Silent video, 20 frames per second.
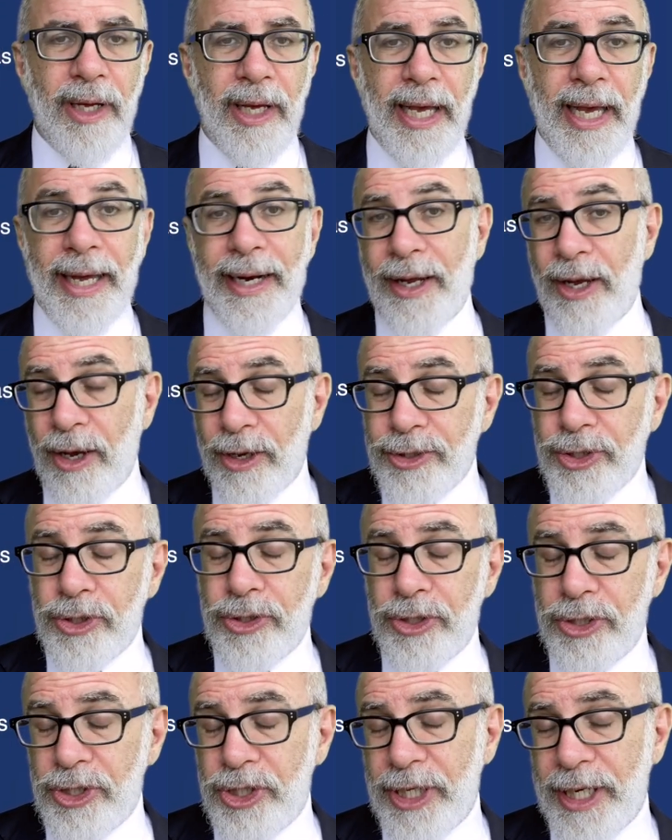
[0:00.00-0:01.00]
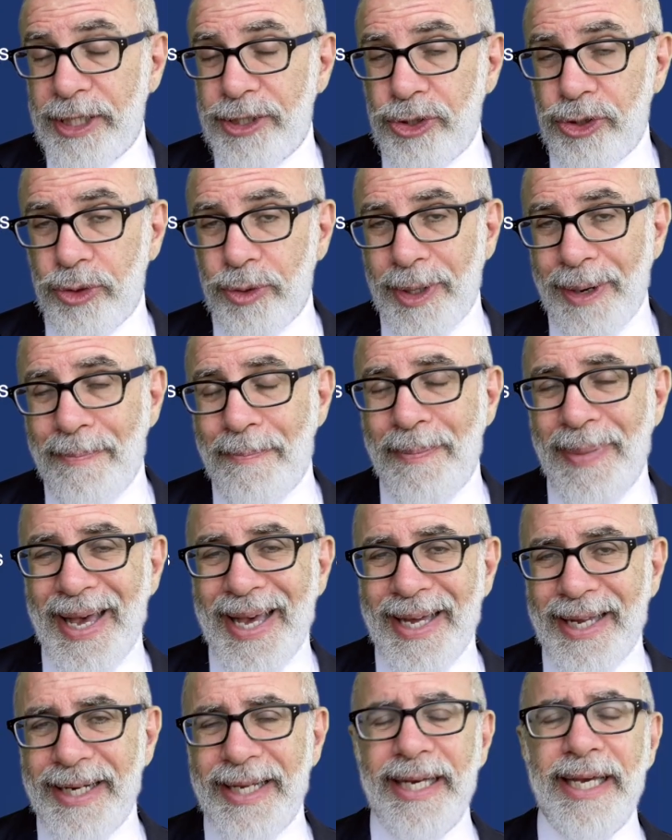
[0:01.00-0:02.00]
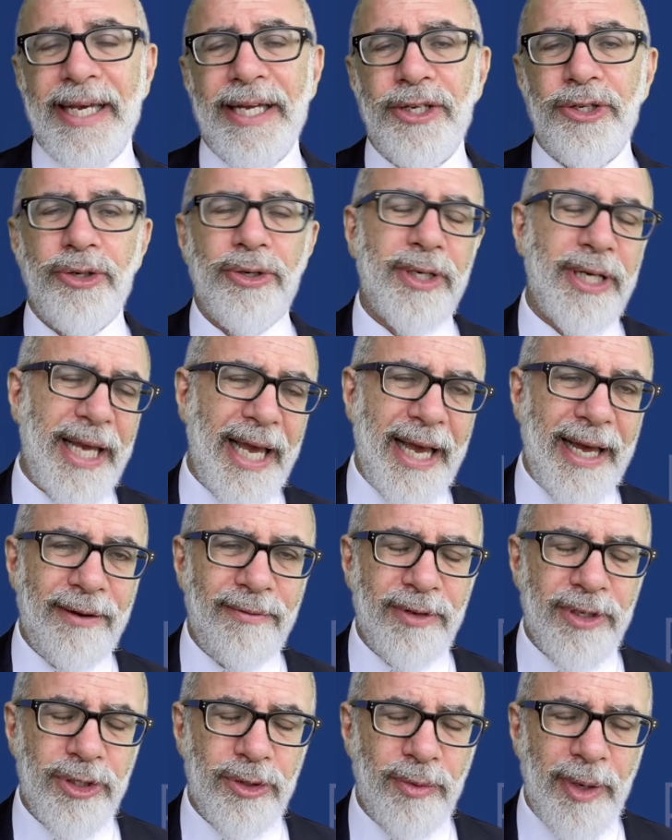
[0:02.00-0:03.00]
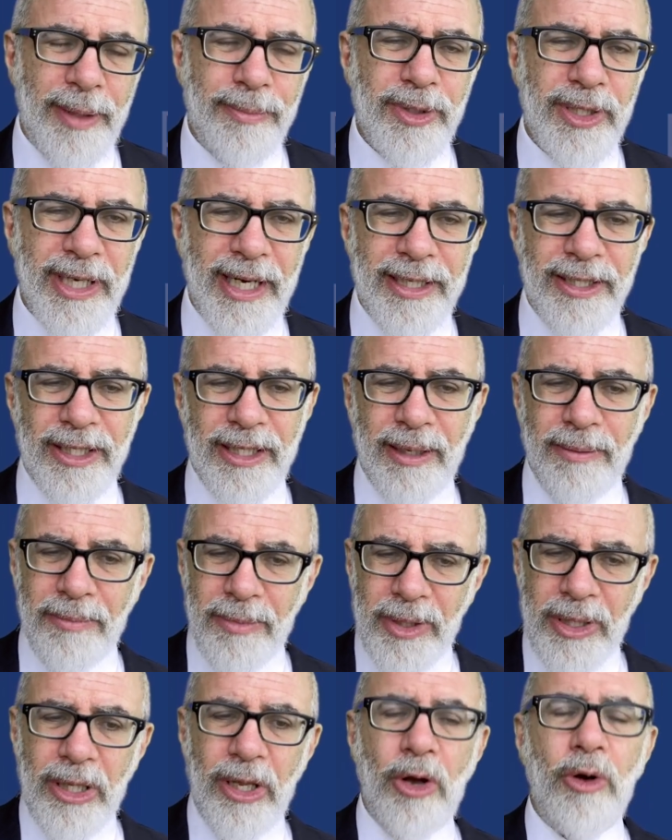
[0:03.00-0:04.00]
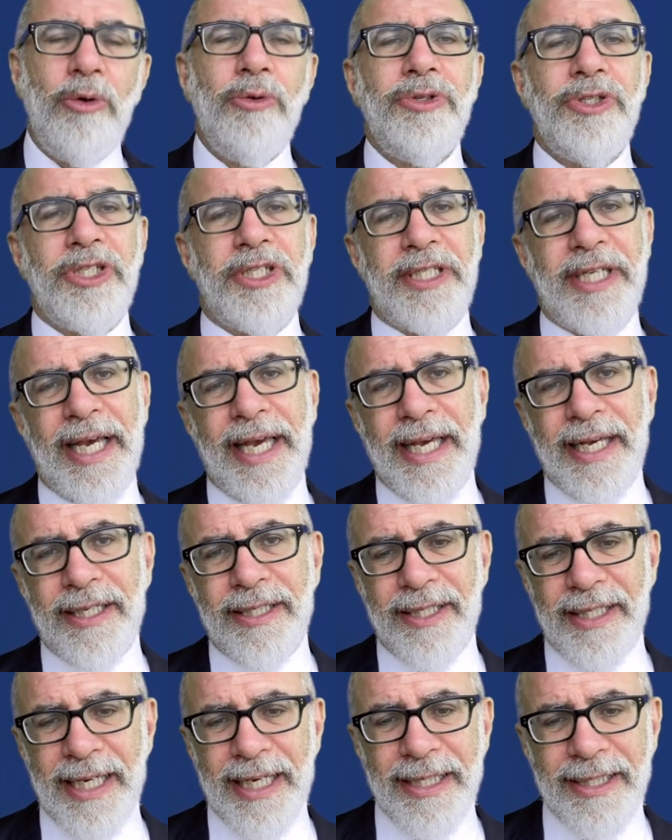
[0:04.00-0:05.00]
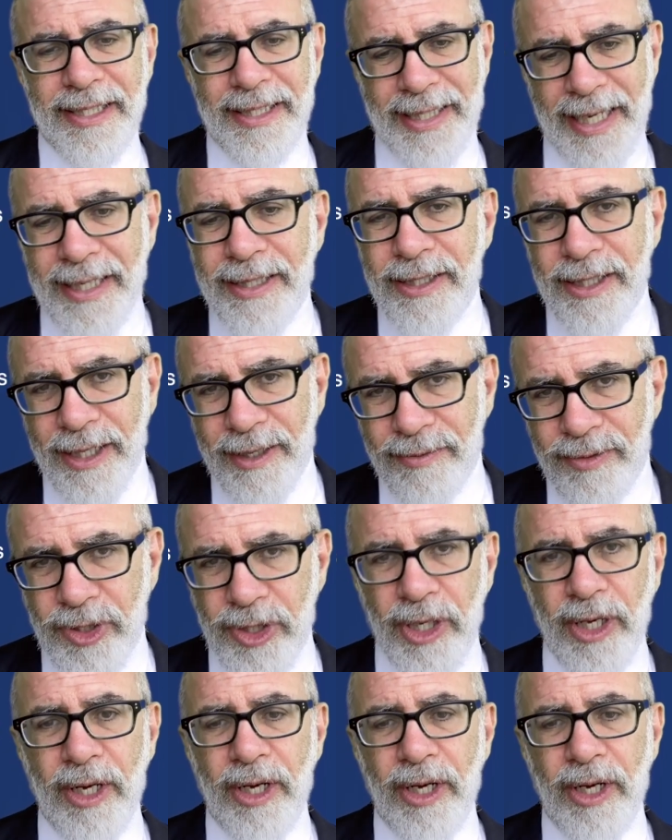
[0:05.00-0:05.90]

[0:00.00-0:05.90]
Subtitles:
And I also suggest you embed in your Canvas website some low stakes incentives